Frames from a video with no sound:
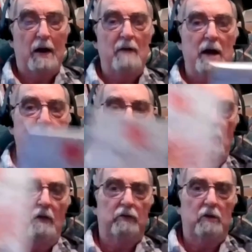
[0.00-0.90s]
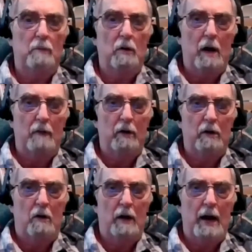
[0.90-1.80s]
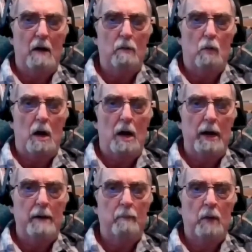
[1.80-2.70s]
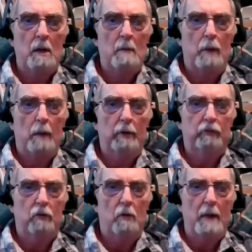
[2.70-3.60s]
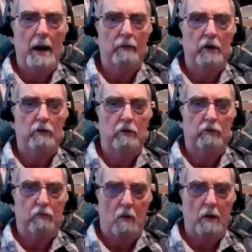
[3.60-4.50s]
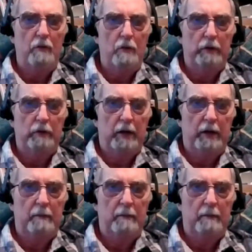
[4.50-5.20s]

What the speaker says: Now, I tell all this in a book I've written called How and Why Public School Math is Destroying the USA.